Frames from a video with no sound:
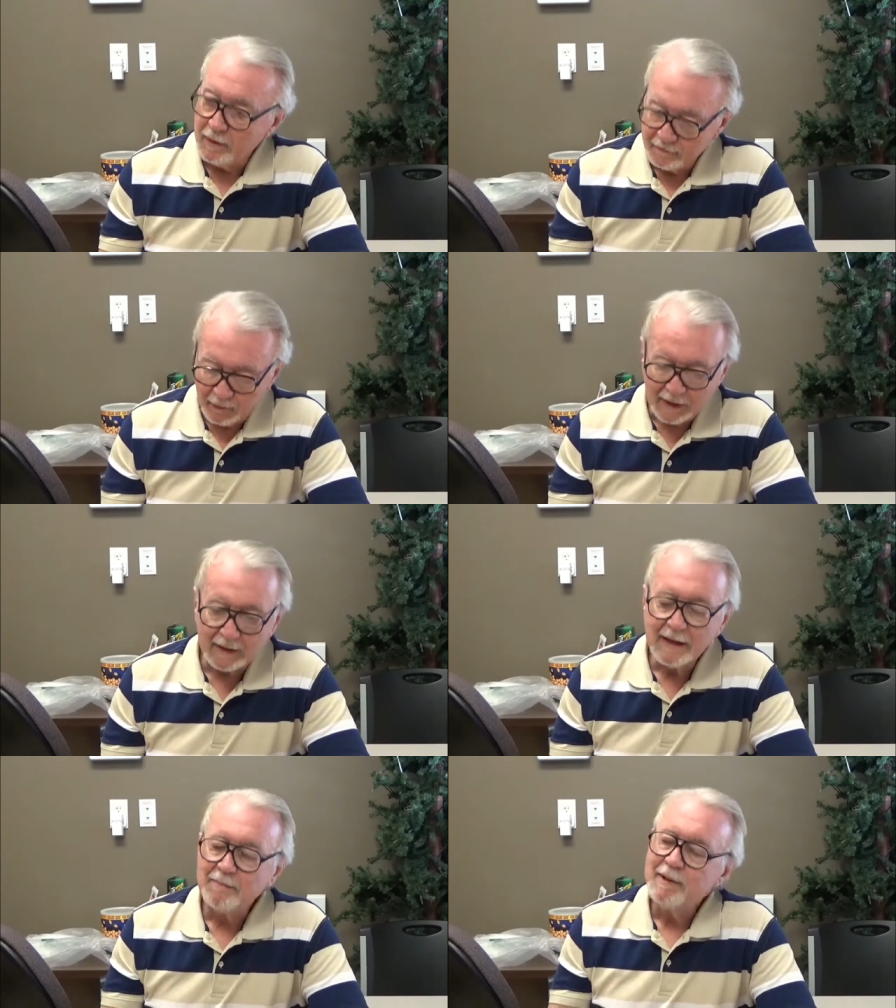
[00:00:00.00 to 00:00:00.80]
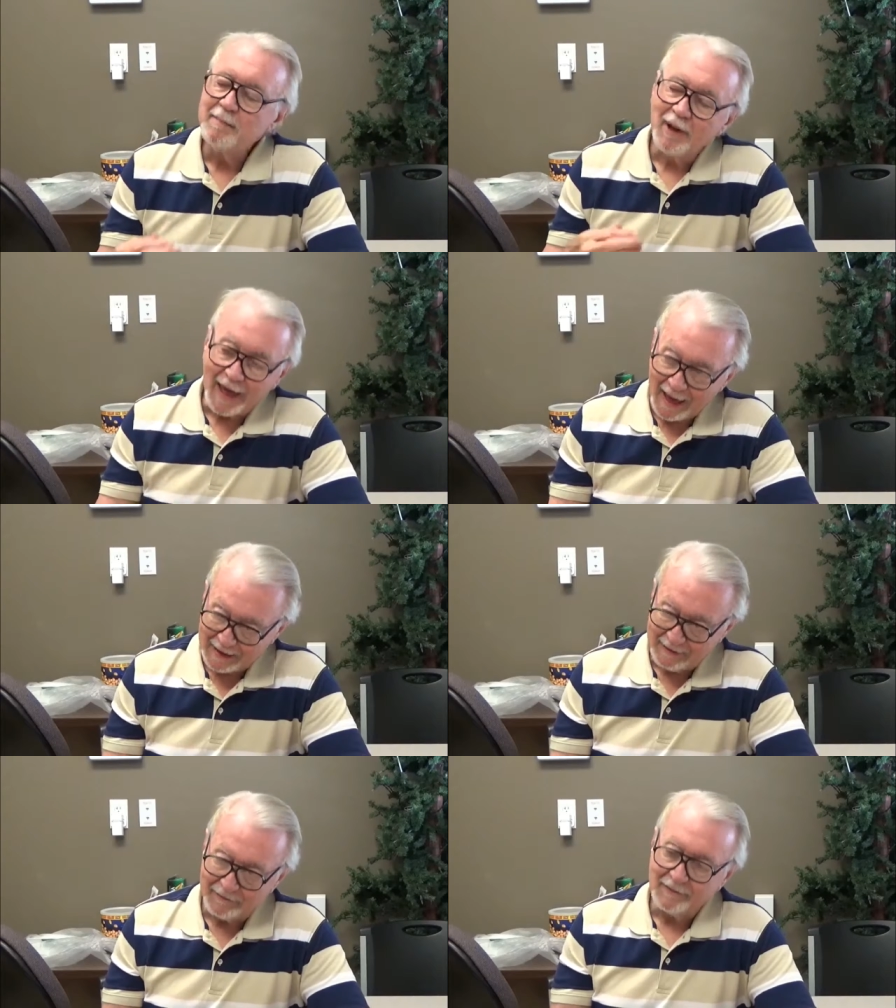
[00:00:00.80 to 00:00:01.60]
If we can get people
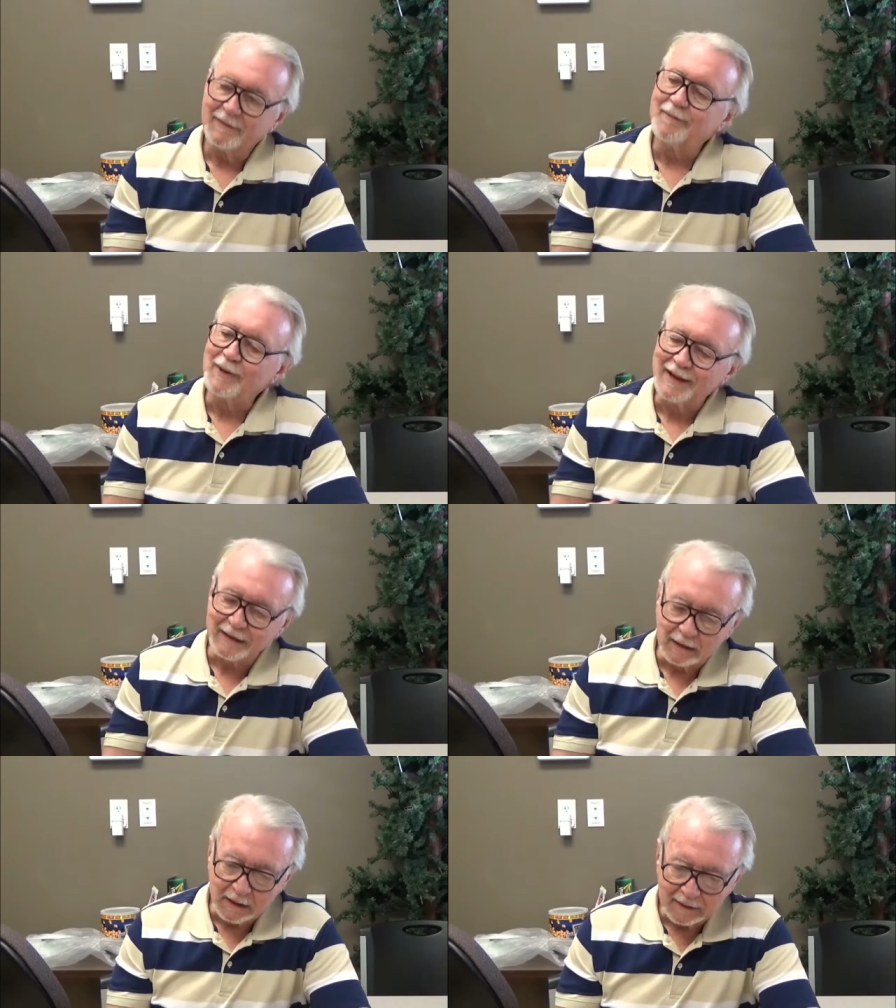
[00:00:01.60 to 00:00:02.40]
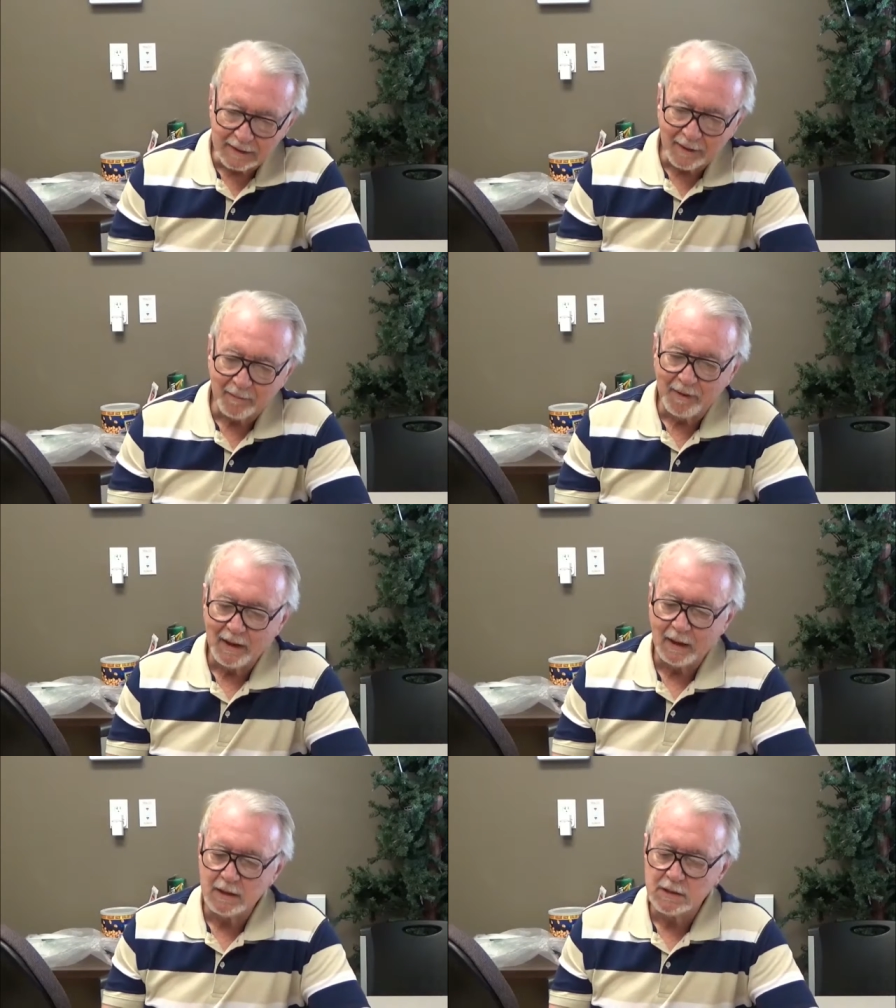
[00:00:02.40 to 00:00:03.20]
active, we can get them
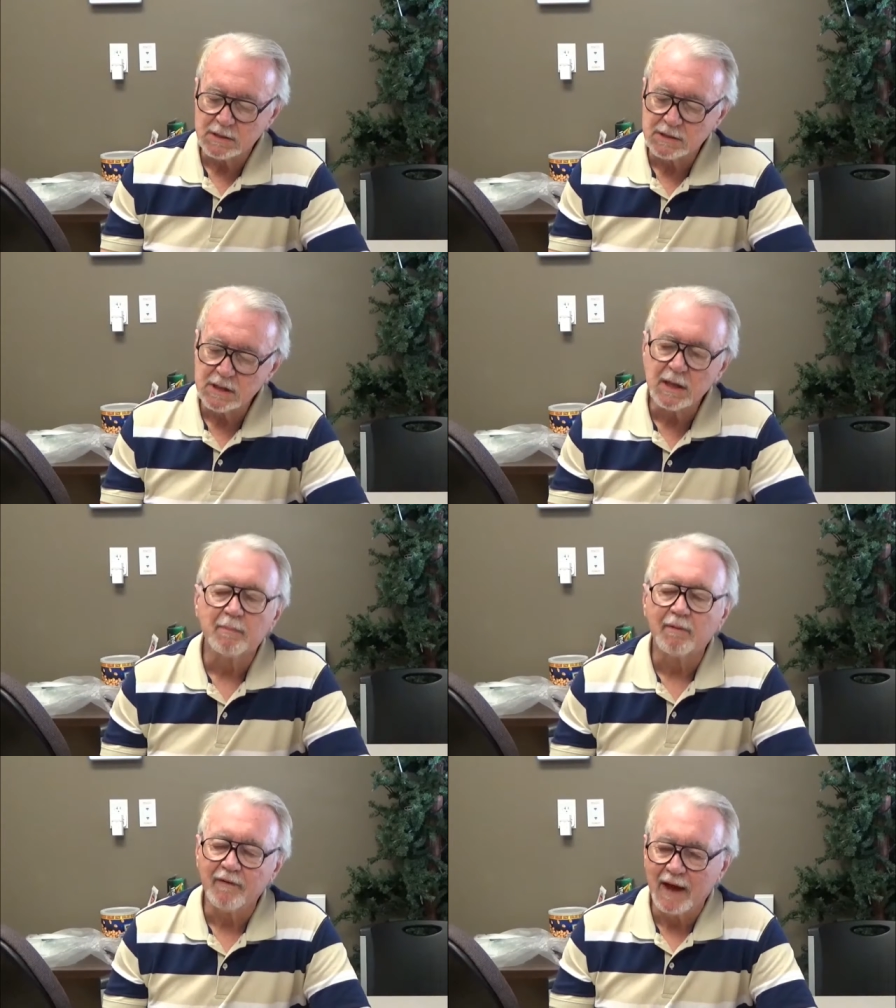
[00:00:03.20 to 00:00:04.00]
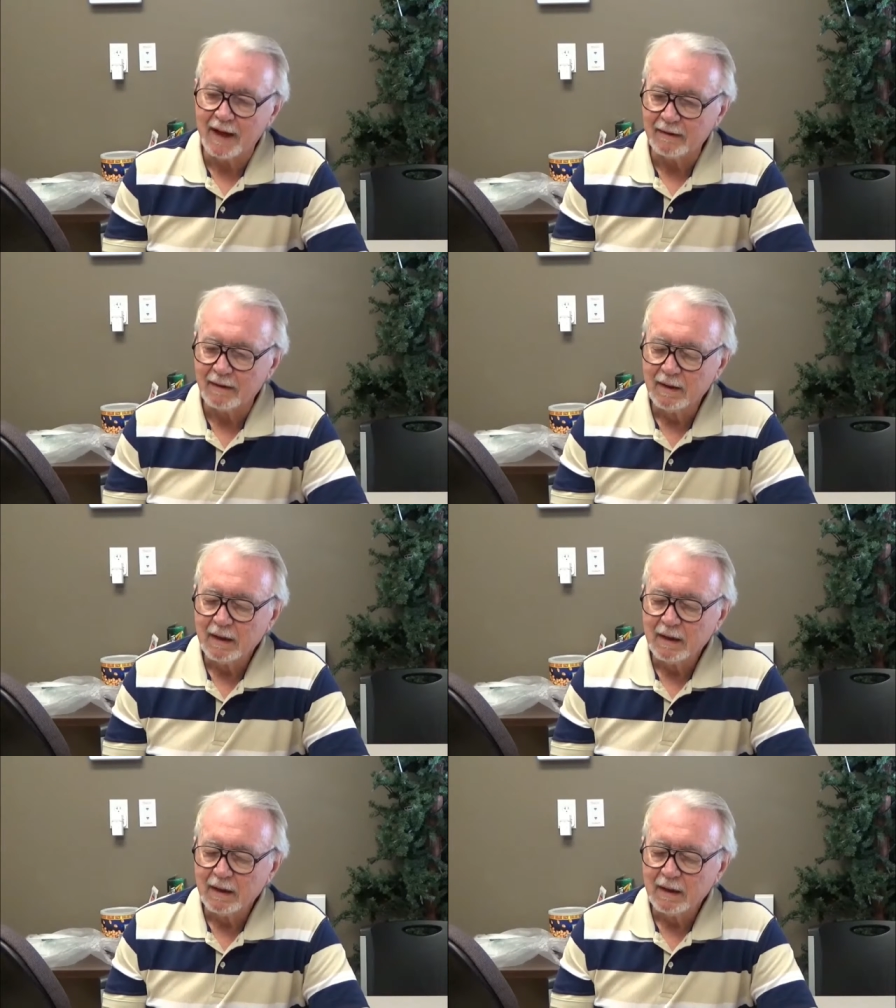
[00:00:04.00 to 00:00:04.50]
in to see a provider